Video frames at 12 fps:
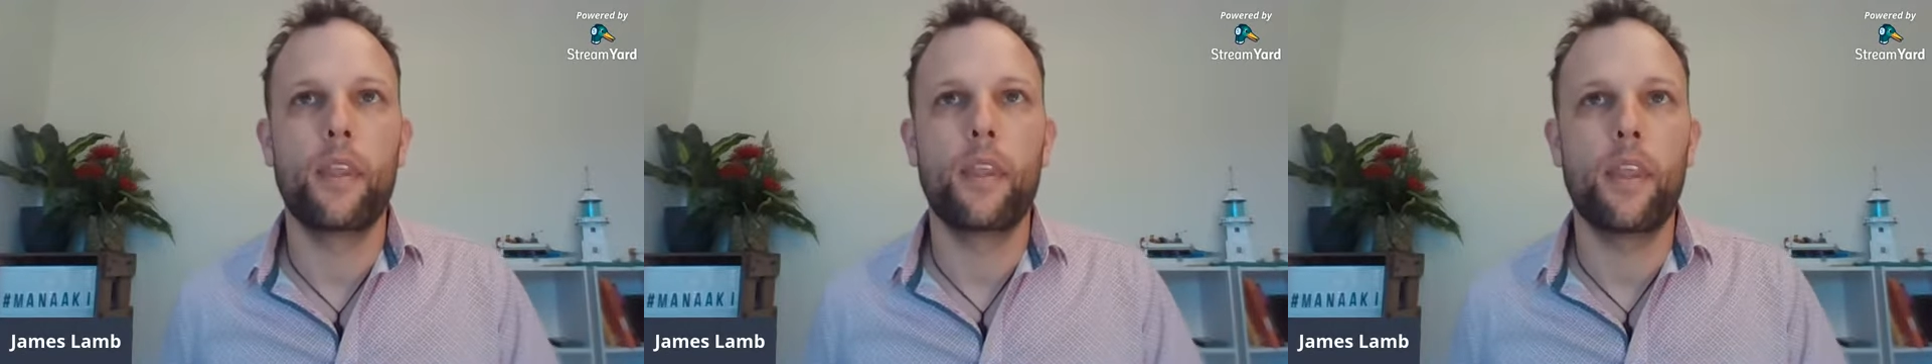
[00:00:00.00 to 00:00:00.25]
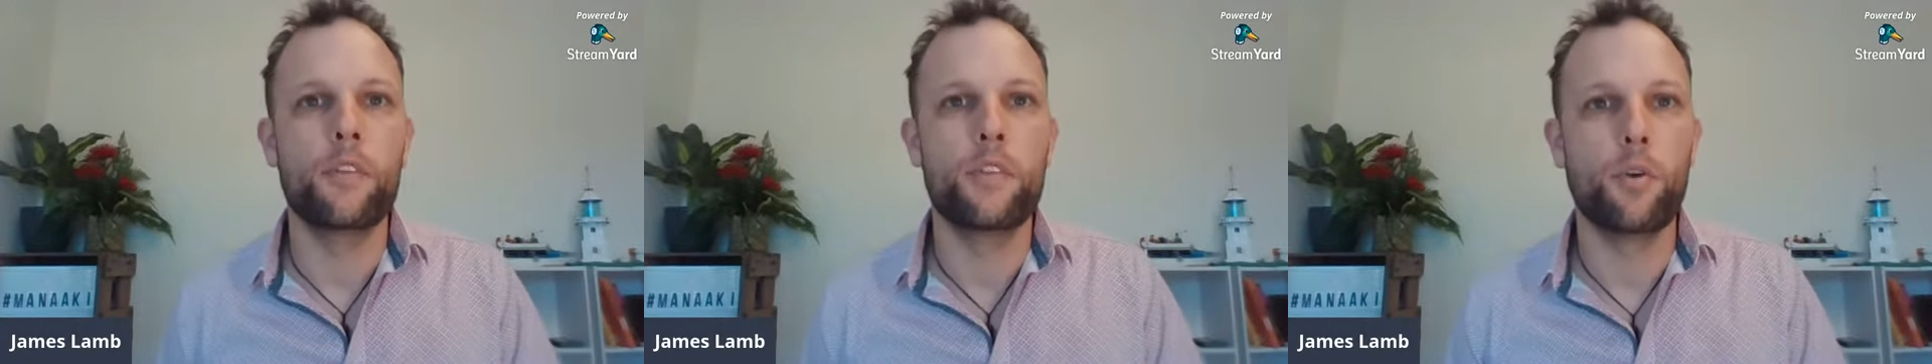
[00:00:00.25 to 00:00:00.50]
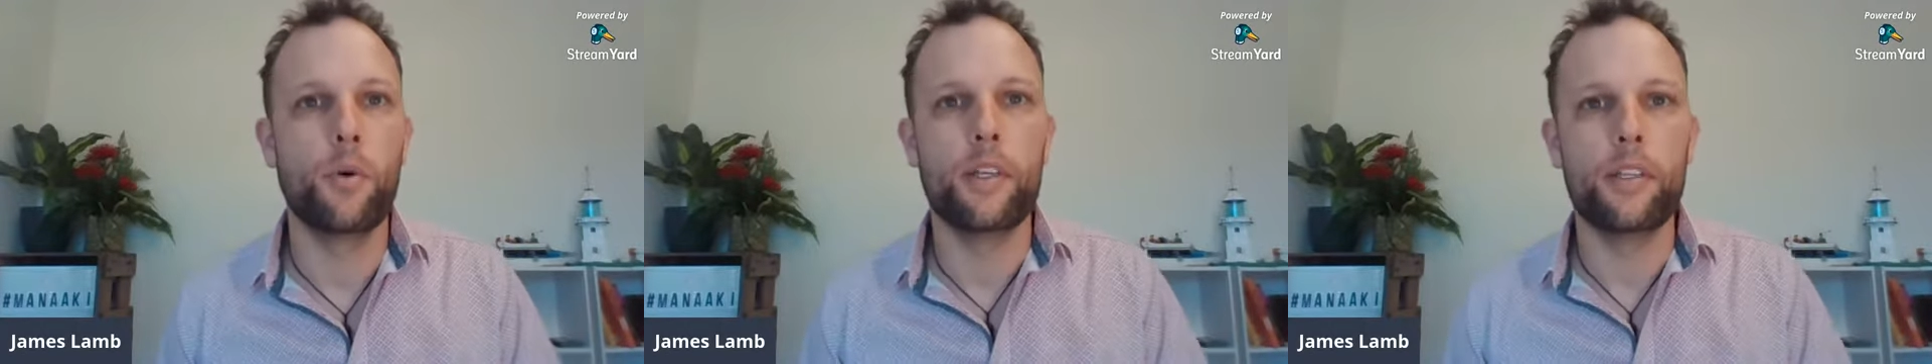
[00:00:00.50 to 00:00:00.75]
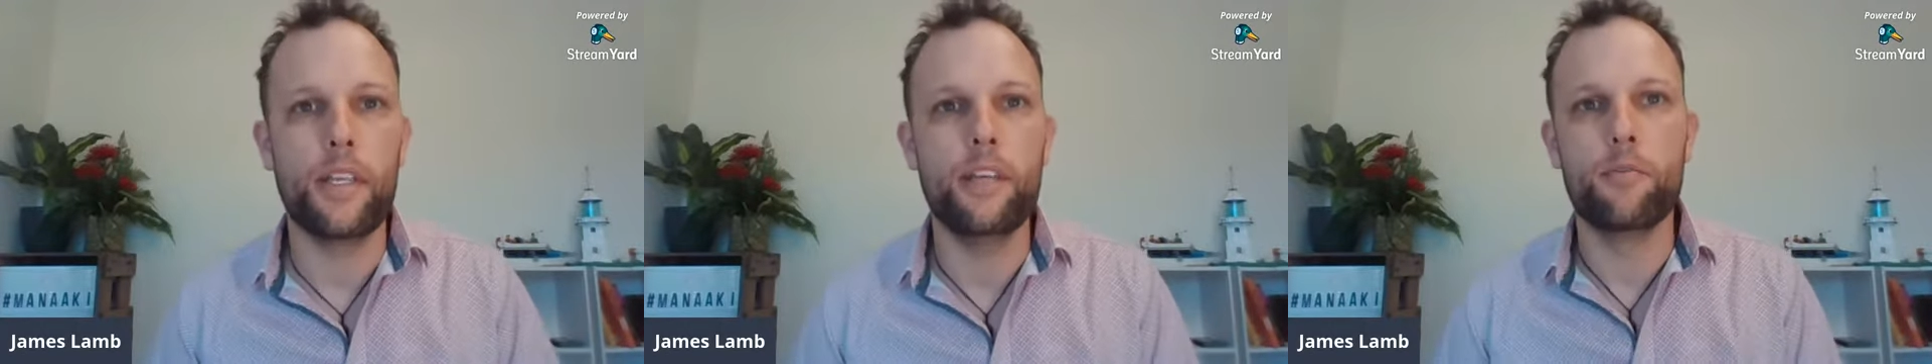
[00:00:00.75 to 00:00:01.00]
do
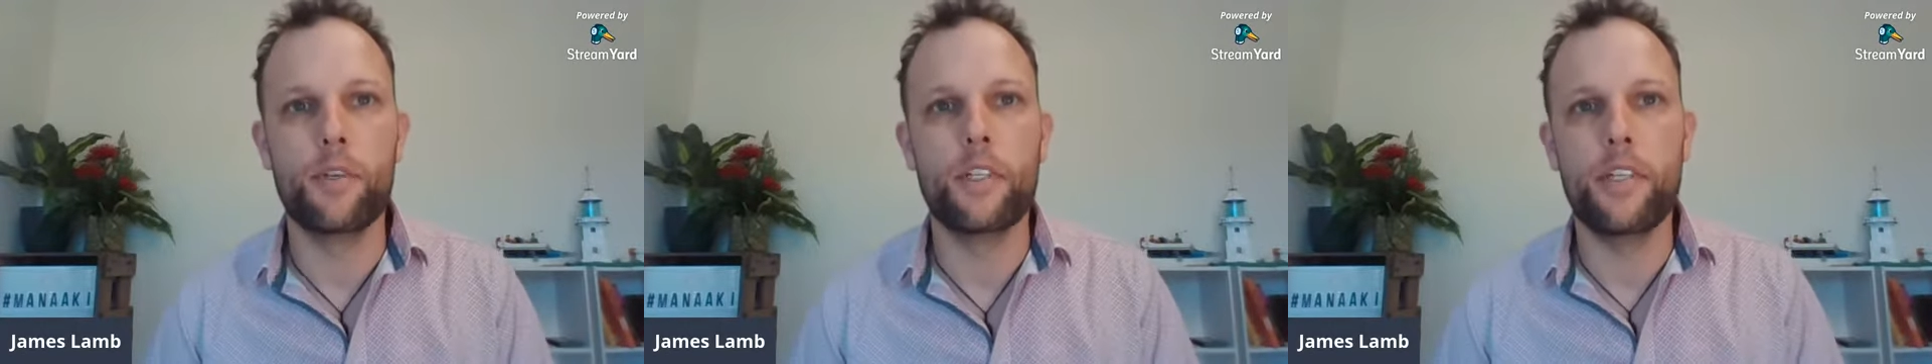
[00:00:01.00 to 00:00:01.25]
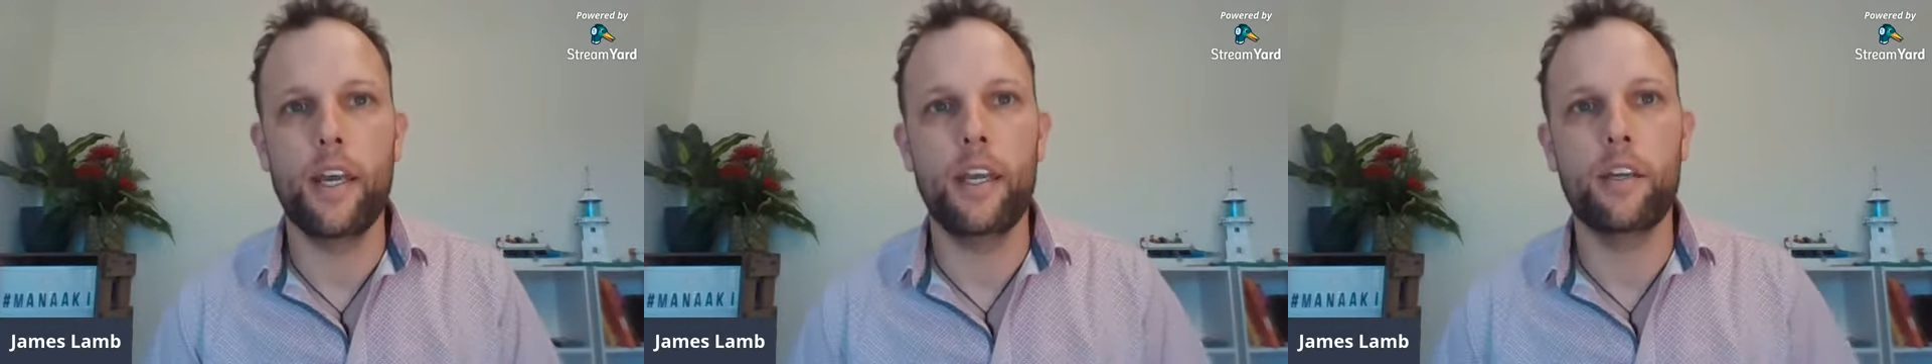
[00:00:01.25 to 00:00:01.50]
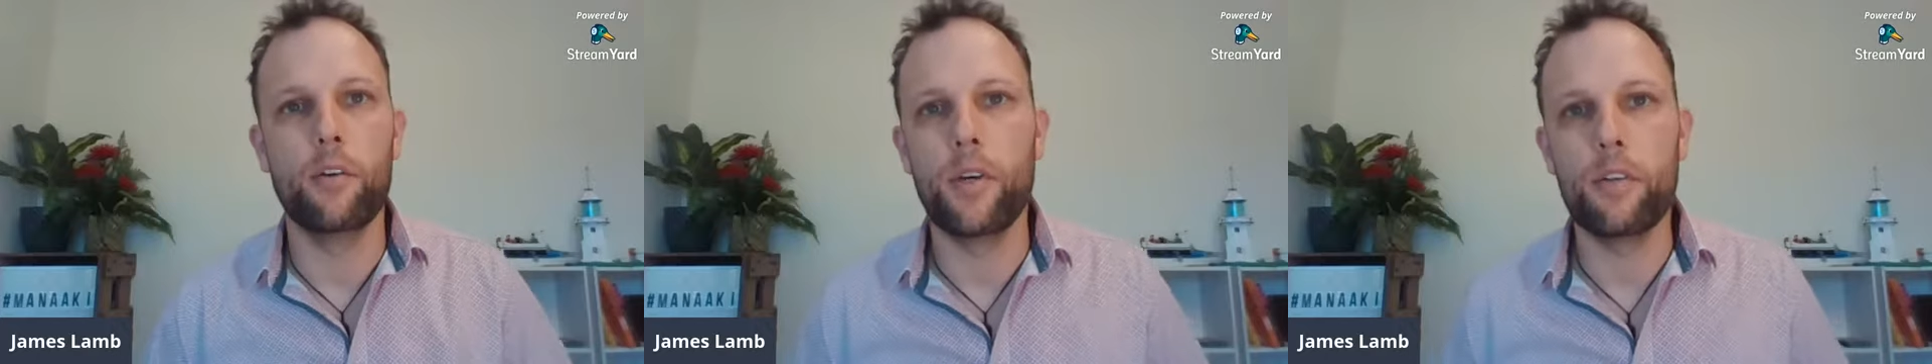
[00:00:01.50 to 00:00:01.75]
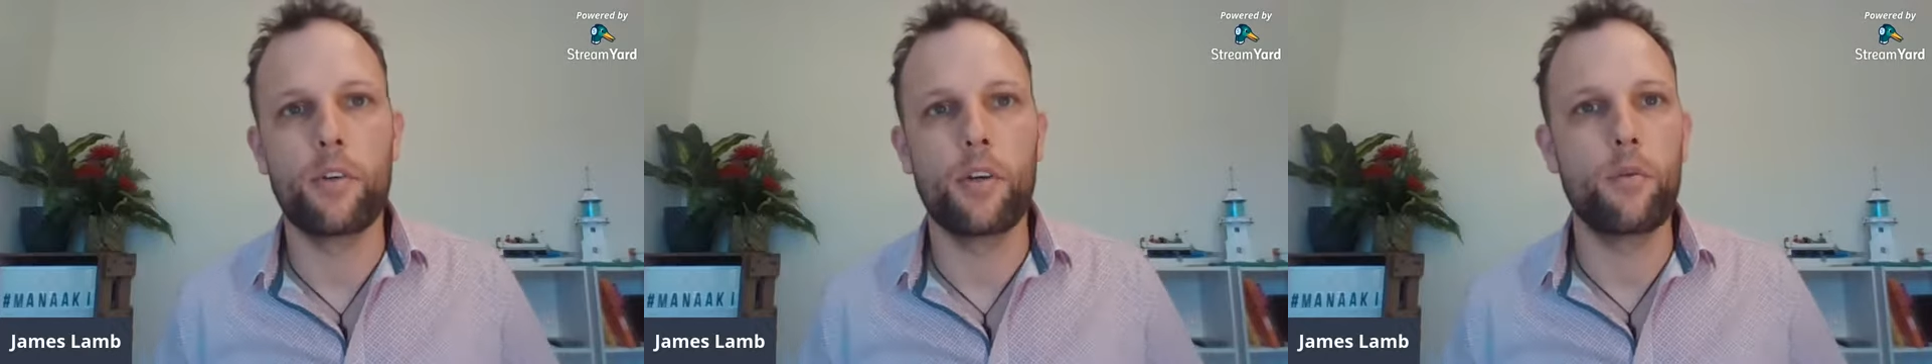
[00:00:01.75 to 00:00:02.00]
it every day
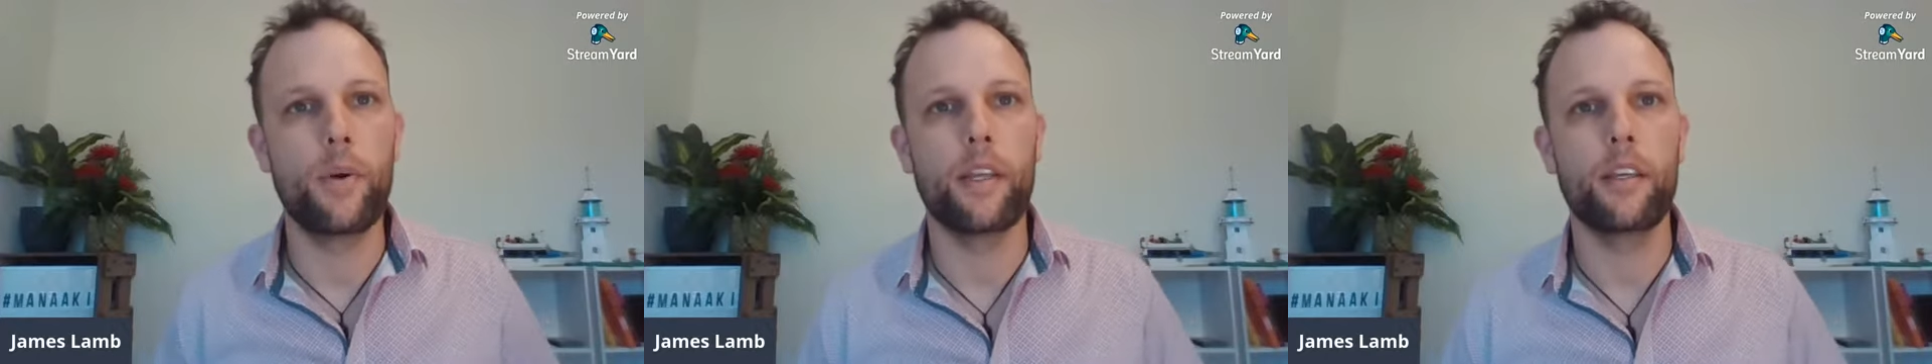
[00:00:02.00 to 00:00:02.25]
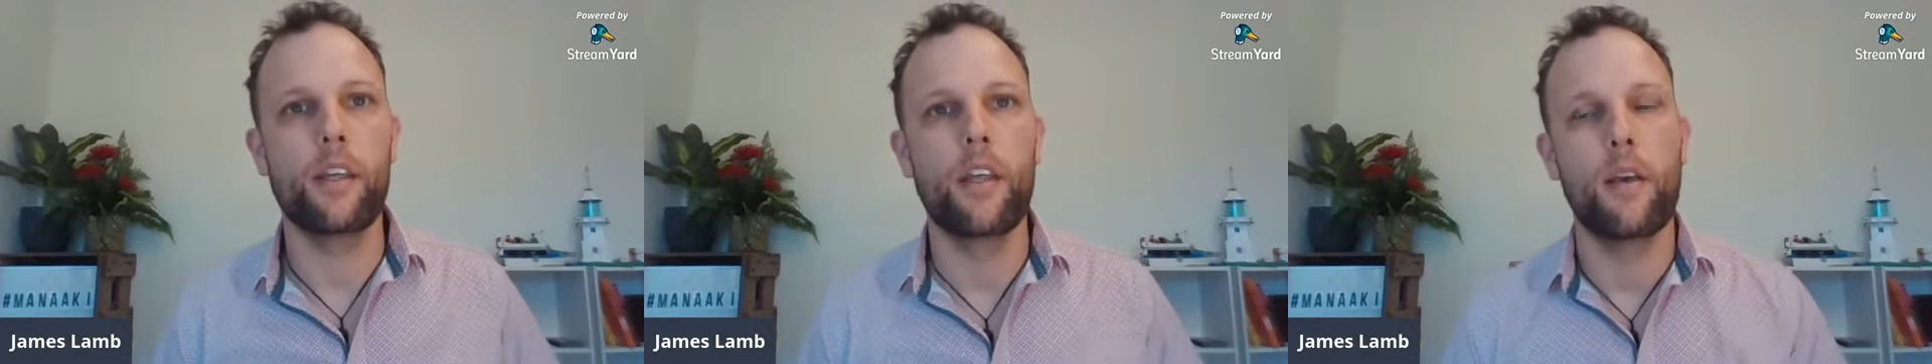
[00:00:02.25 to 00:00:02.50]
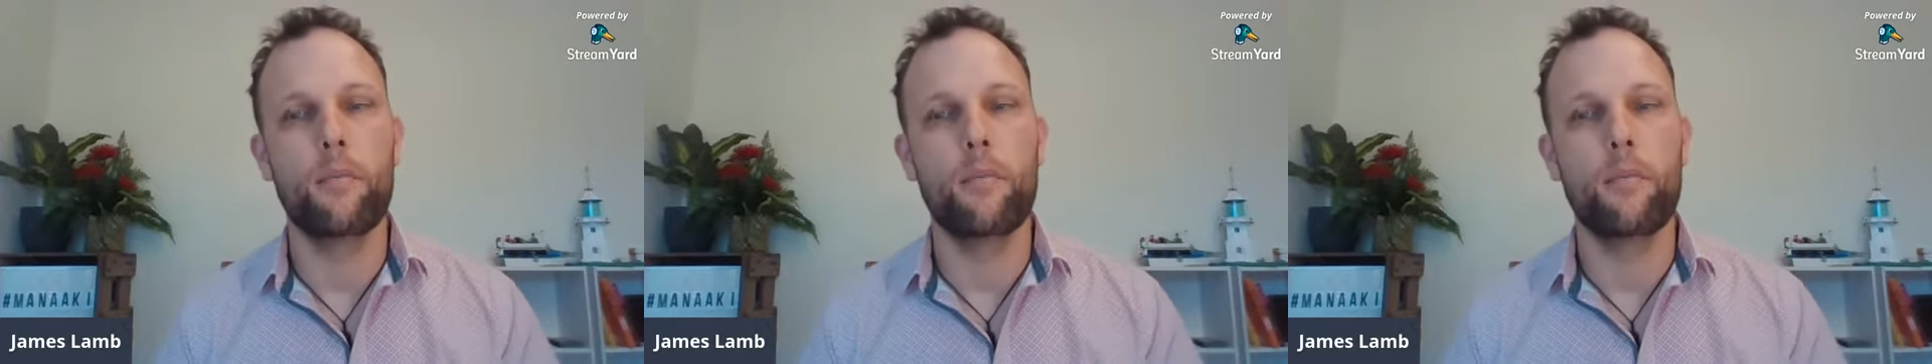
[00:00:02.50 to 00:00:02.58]
or every week,